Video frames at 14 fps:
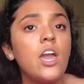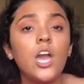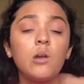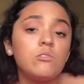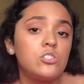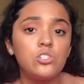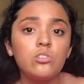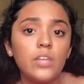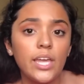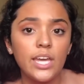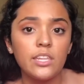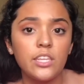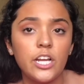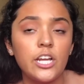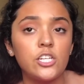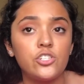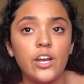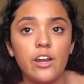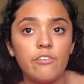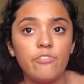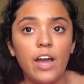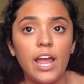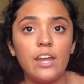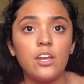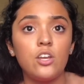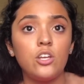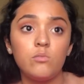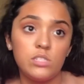It was too late in the year to try to find
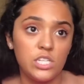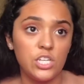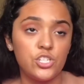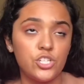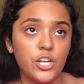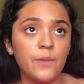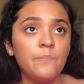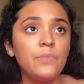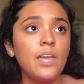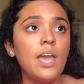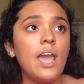a new teacher.